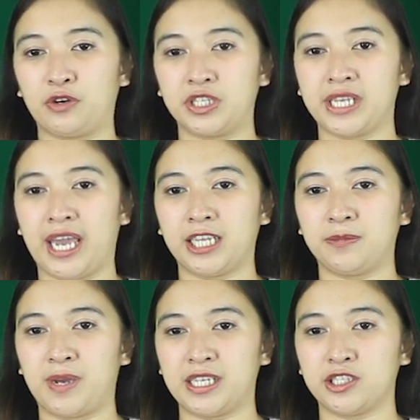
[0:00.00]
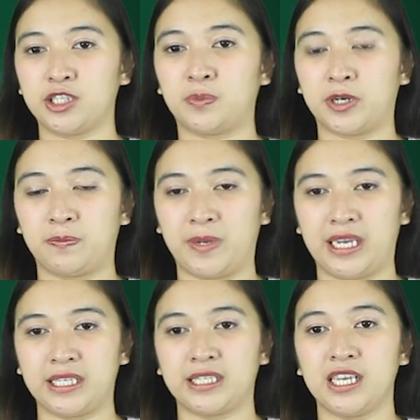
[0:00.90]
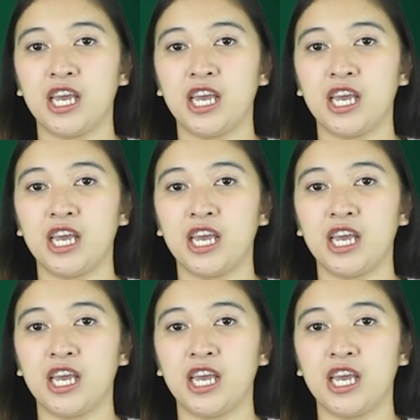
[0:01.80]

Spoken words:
48 pesos per piece.